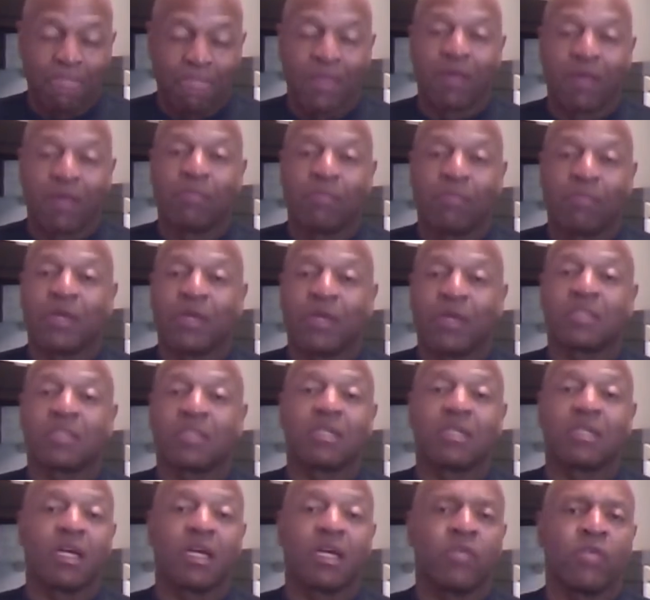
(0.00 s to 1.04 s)
But
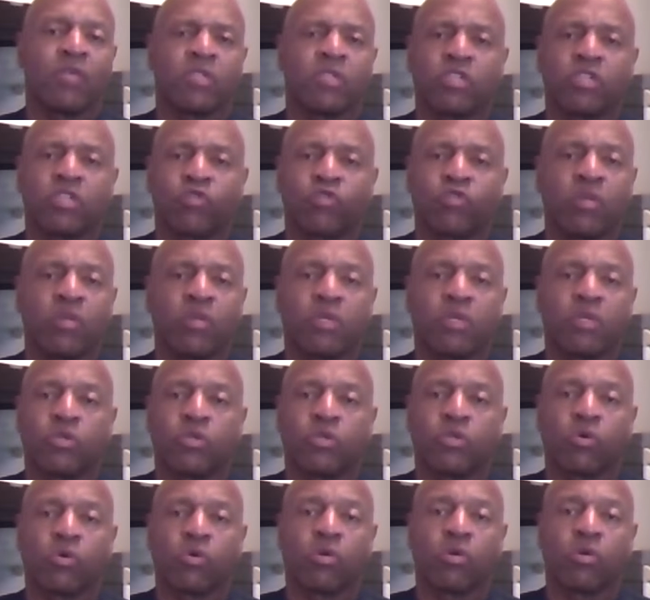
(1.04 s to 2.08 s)
he was extremely
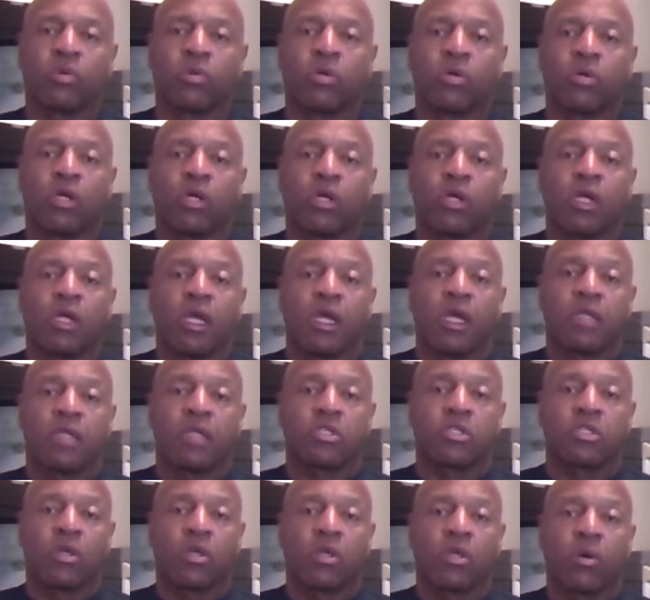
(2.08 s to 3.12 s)
durable. And
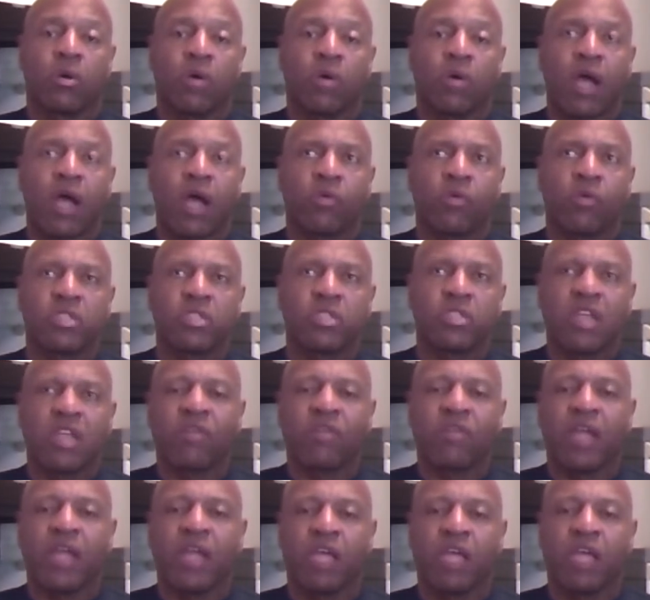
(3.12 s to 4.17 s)
so I was never
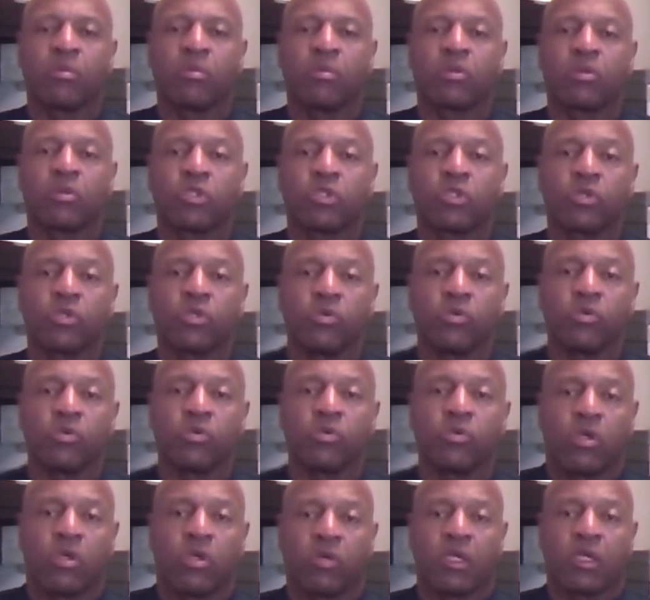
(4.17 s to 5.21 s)
able to,
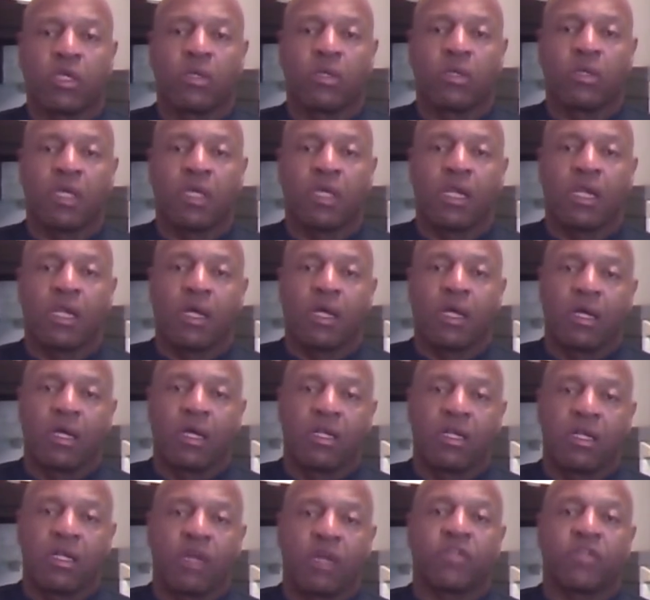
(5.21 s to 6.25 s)
get
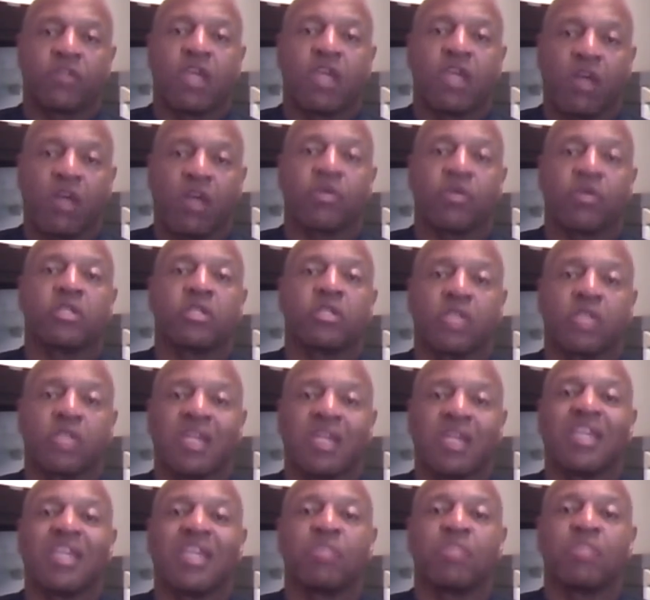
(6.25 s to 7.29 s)
enough carries in
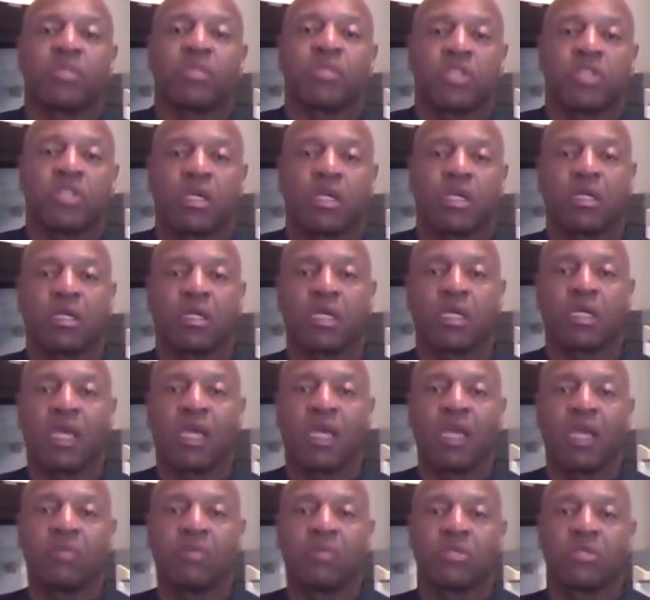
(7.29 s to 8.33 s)
any particular
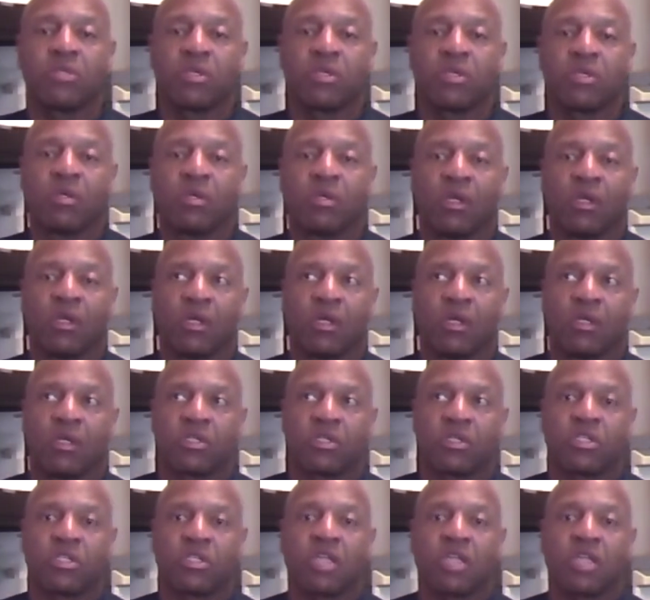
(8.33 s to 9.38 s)
game to
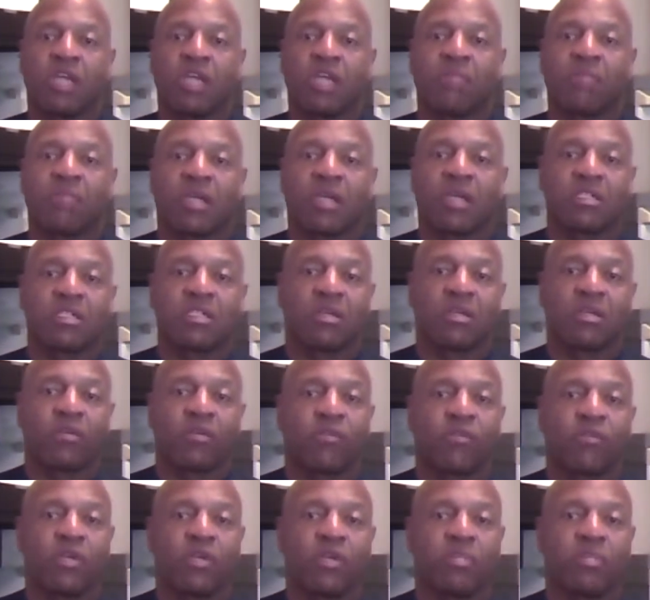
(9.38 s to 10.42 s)
sustain myself
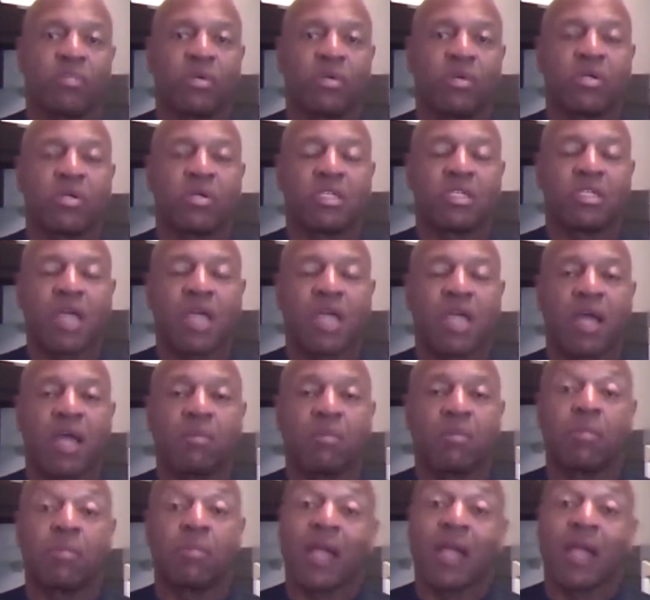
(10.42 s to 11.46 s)
for any period of time.
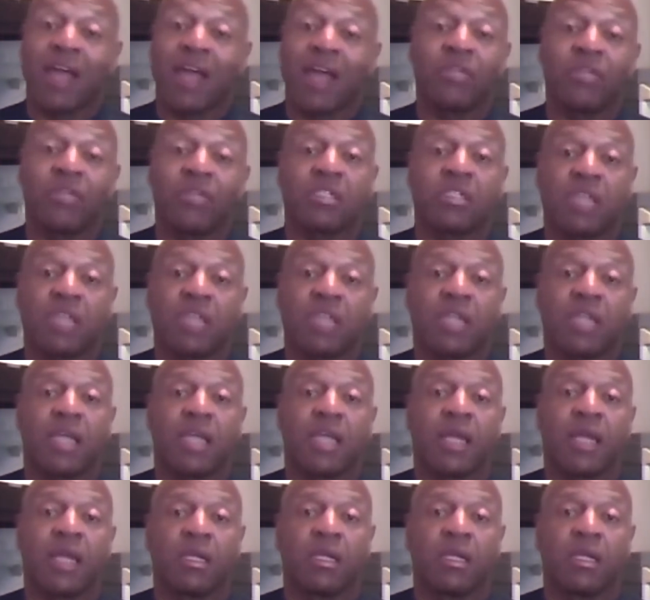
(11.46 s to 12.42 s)
But having said that,